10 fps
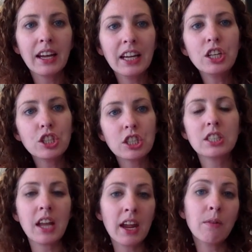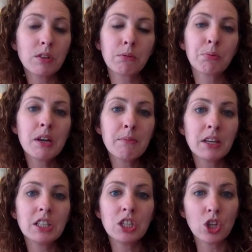Each state was pretty
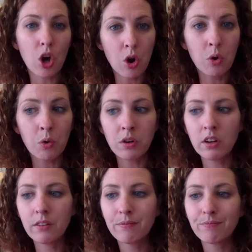much its own